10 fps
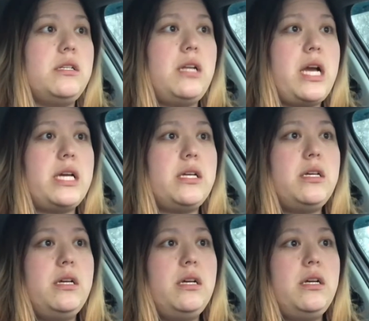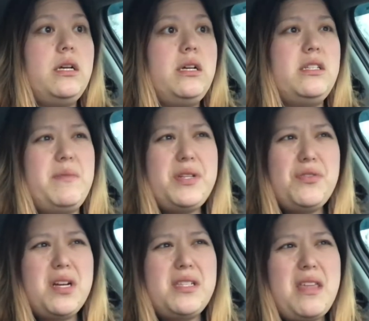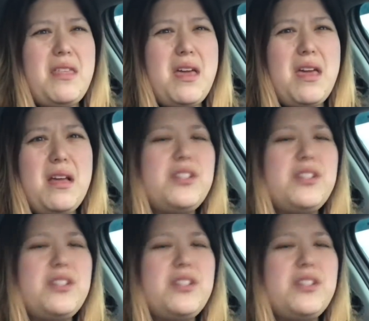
like cement trucks, I think.